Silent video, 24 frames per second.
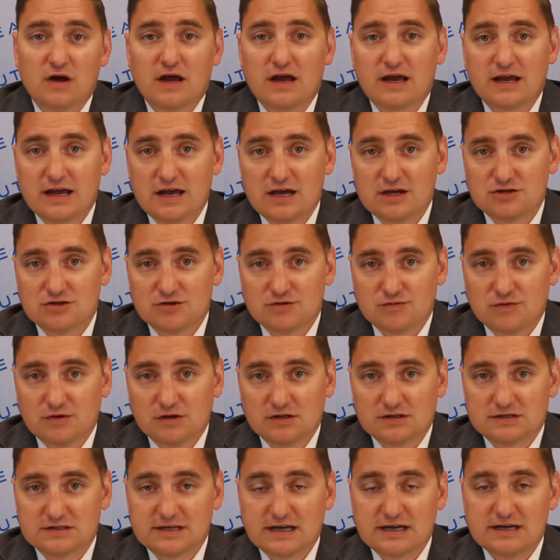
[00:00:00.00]
engage in real
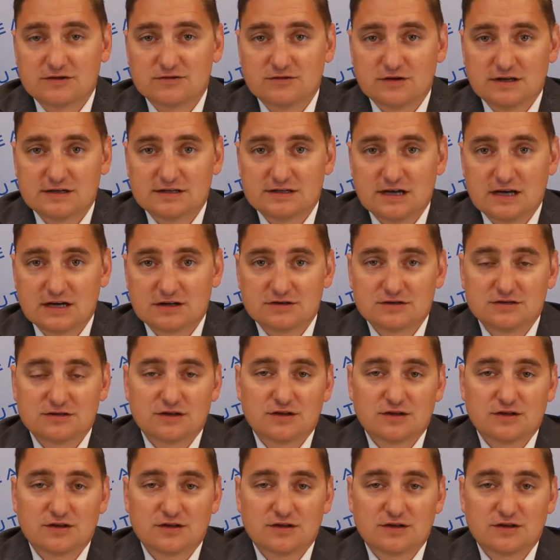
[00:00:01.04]
estate transactions.